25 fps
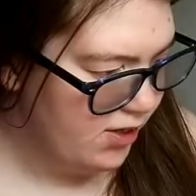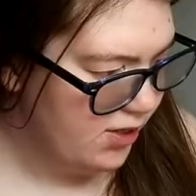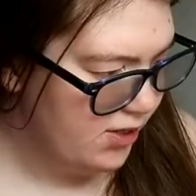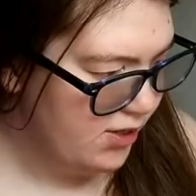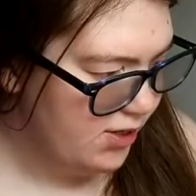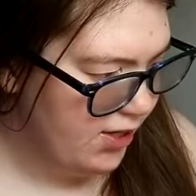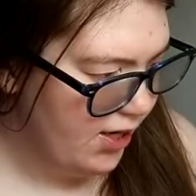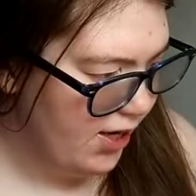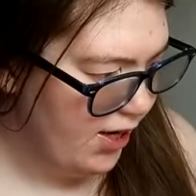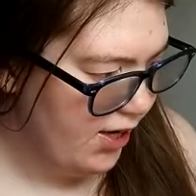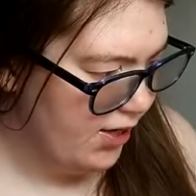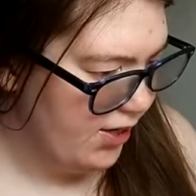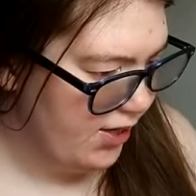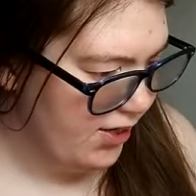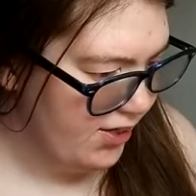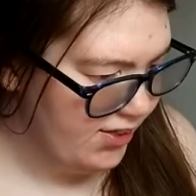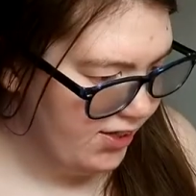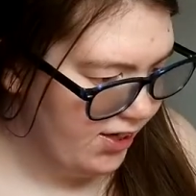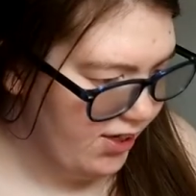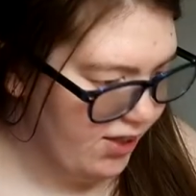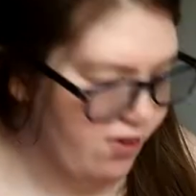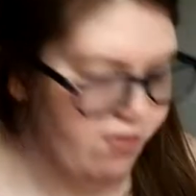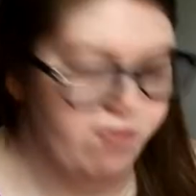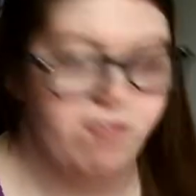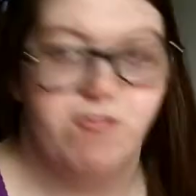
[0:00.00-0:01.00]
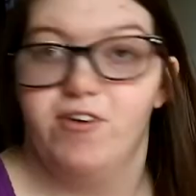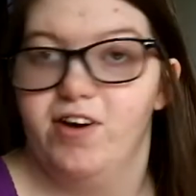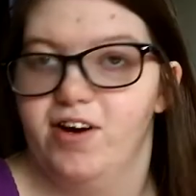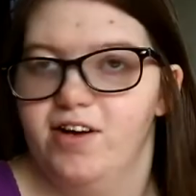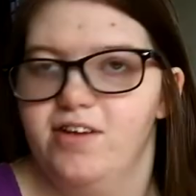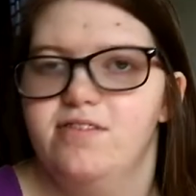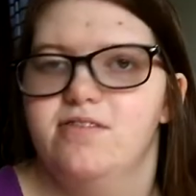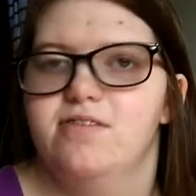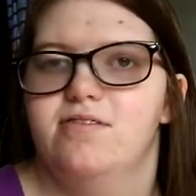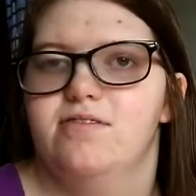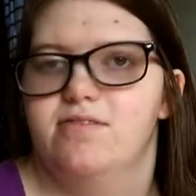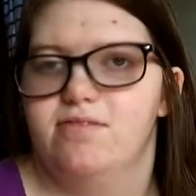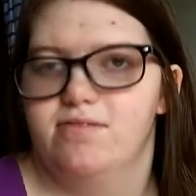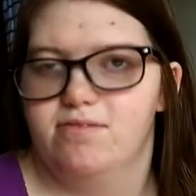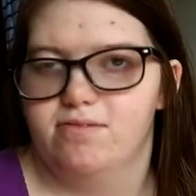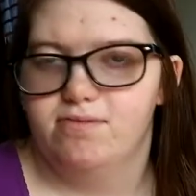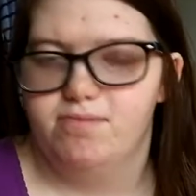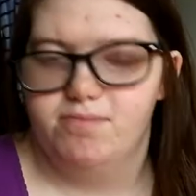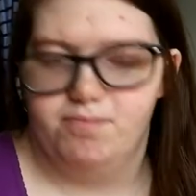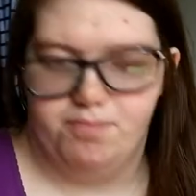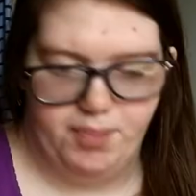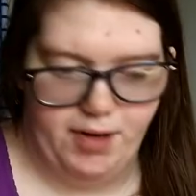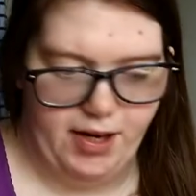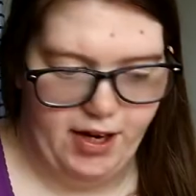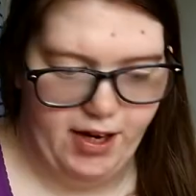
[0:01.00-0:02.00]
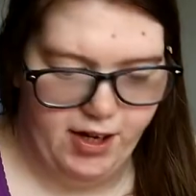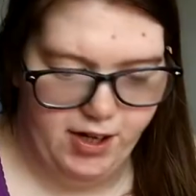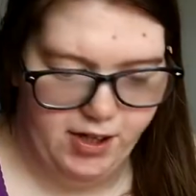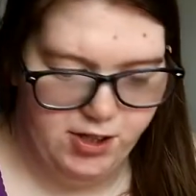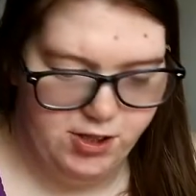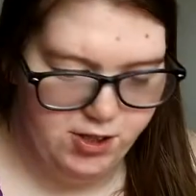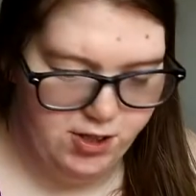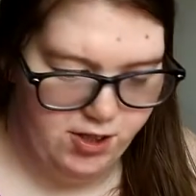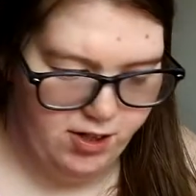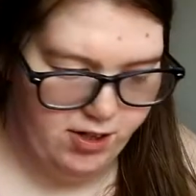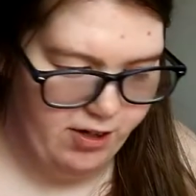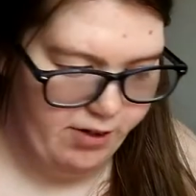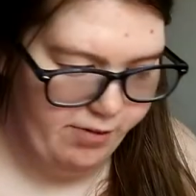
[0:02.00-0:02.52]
to design is like the front page,